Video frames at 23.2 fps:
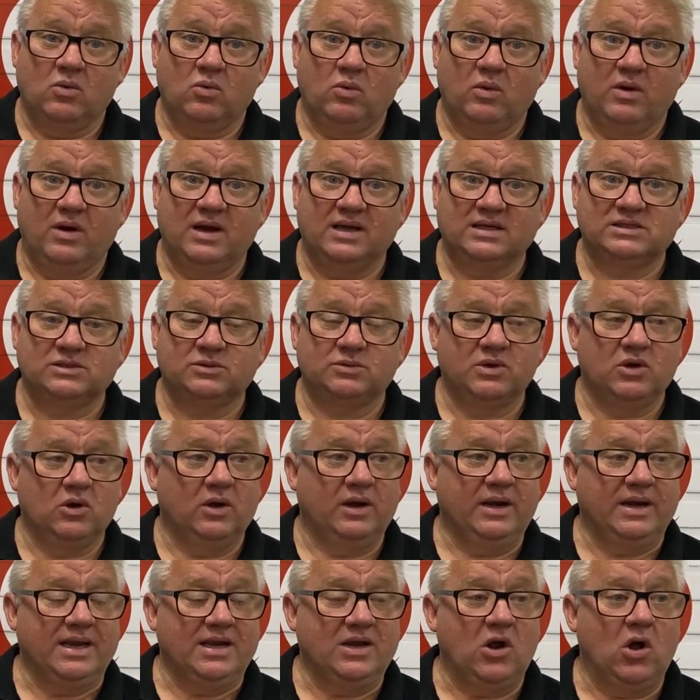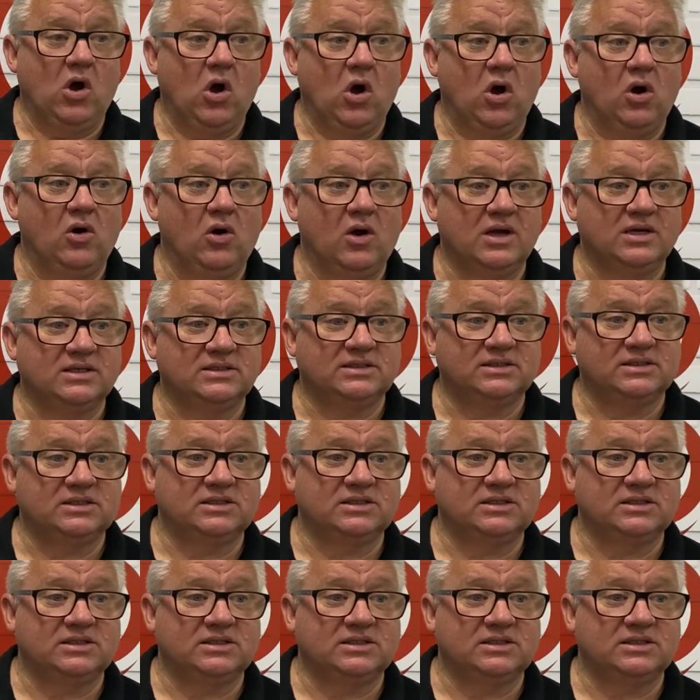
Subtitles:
Where else we got in high-rises?